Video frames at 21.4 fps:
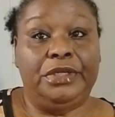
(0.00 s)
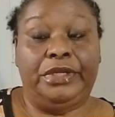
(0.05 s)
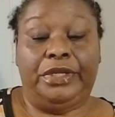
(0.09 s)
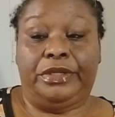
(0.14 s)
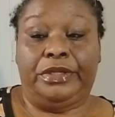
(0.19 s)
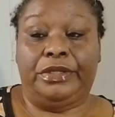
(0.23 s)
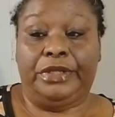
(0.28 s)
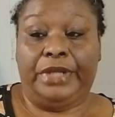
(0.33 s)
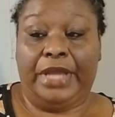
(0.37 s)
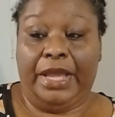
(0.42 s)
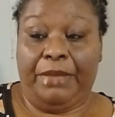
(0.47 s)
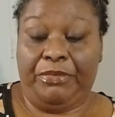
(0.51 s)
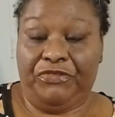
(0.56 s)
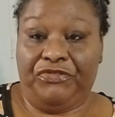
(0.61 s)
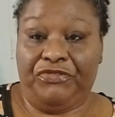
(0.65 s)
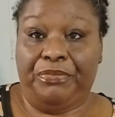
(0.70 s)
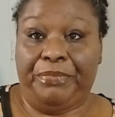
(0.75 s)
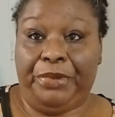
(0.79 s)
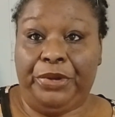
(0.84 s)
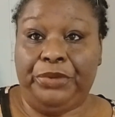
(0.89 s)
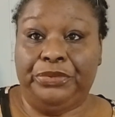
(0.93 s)
They could have got me
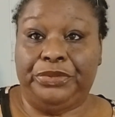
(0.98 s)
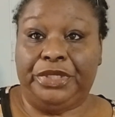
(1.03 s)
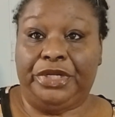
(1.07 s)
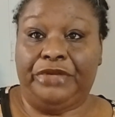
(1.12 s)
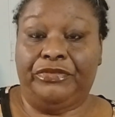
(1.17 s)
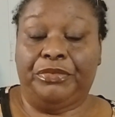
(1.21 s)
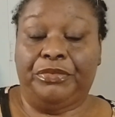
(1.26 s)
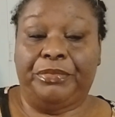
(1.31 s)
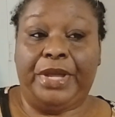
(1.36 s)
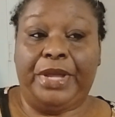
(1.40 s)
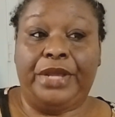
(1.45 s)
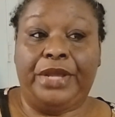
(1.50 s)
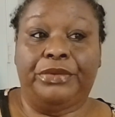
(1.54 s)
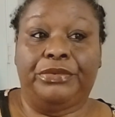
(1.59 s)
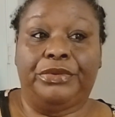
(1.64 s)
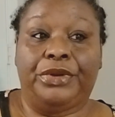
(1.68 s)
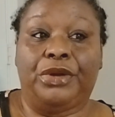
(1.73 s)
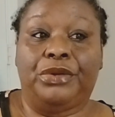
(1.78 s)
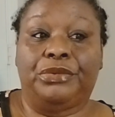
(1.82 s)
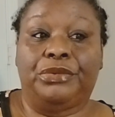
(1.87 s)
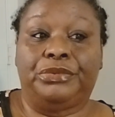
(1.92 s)
for both of them. I
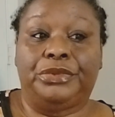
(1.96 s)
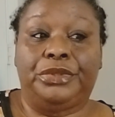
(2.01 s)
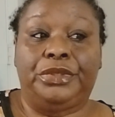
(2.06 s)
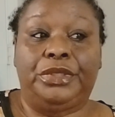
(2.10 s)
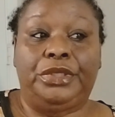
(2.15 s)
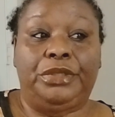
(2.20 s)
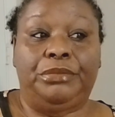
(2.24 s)
don't know.